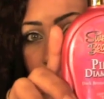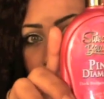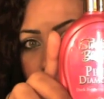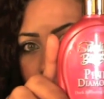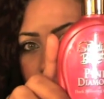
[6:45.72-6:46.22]

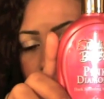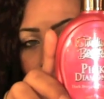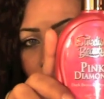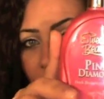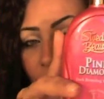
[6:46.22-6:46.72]
like this. The
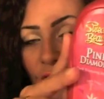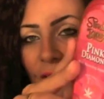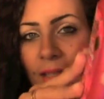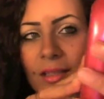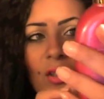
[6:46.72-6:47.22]

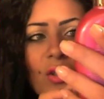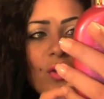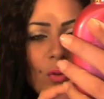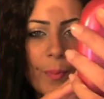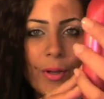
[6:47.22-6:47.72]
packaging is
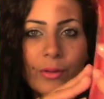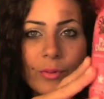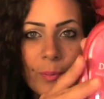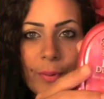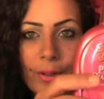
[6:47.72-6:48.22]
super
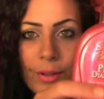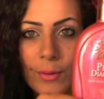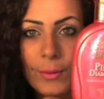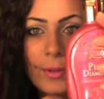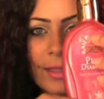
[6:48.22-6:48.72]
duper
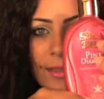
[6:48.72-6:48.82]
cute.